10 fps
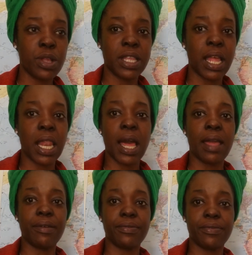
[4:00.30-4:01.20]
in their
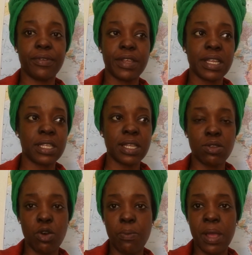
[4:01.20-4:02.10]
life, then
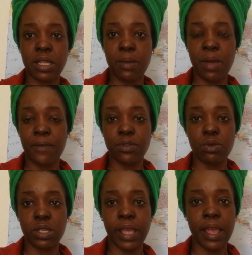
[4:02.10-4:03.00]
don't make them have
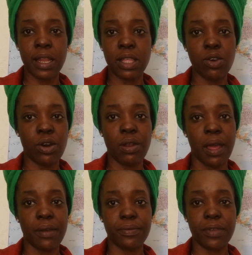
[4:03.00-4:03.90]
no scale in your
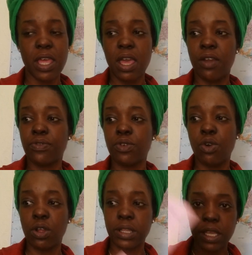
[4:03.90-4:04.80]
life. If you
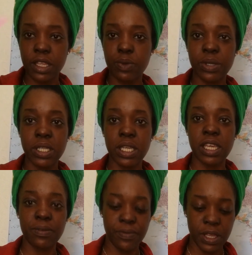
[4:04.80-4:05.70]
continuously
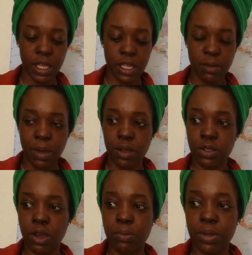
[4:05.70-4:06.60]
keep thinking about
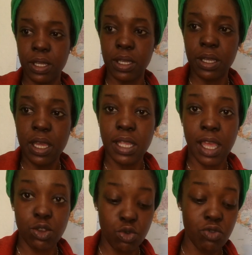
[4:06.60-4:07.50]
somebody
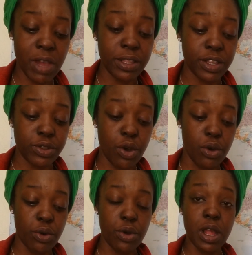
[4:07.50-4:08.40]
that you already
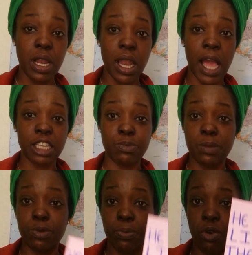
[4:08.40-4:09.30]
know likes
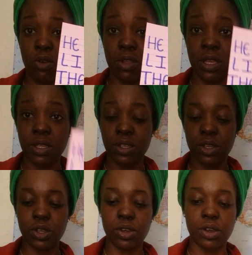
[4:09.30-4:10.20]
people poor and
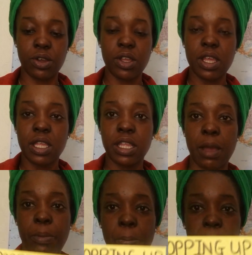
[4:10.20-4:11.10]
insecure,
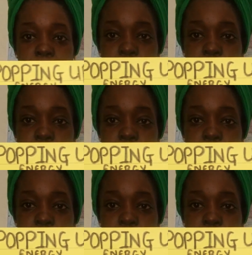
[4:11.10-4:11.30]
they're popping